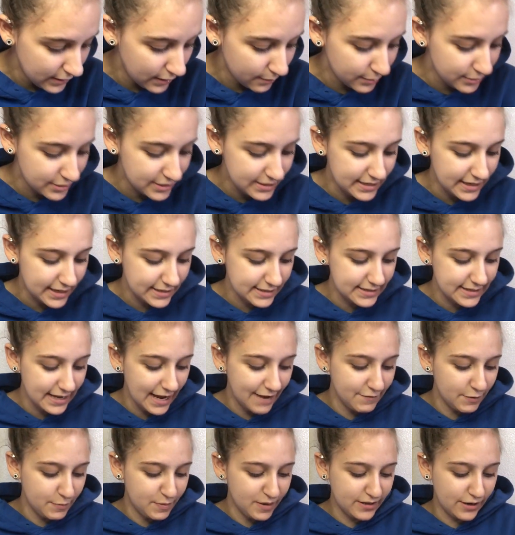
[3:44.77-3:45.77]
Number six is,
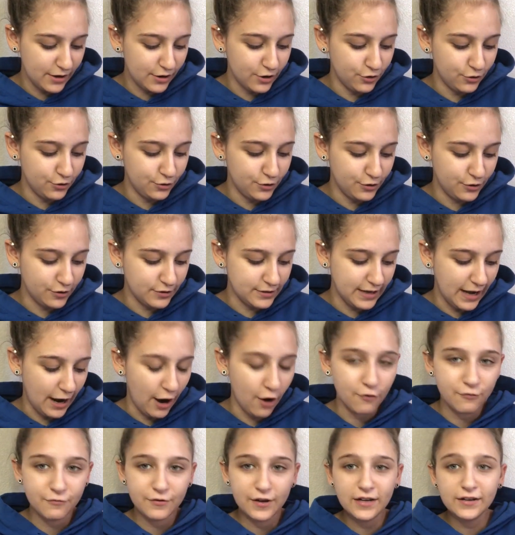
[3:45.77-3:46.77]
have you picked out your New Year's
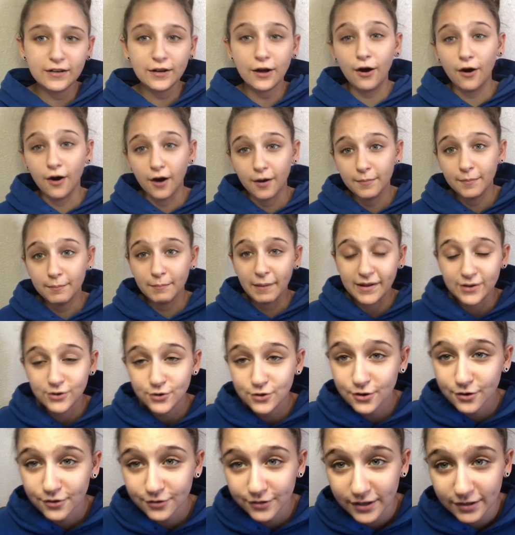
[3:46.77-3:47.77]
outfit? My
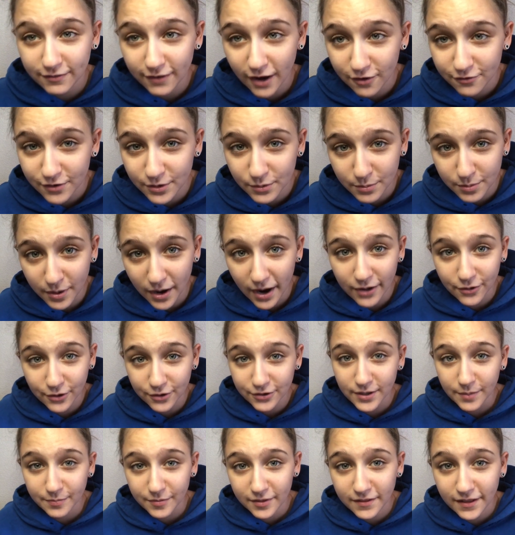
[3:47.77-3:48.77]
New Year's Eve outfit will probably
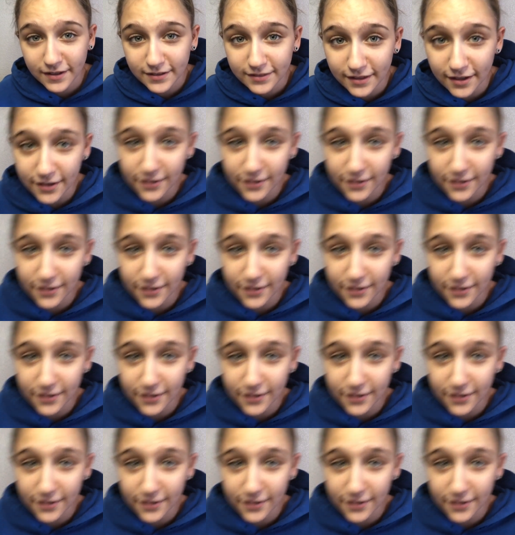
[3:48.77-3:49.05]
look something like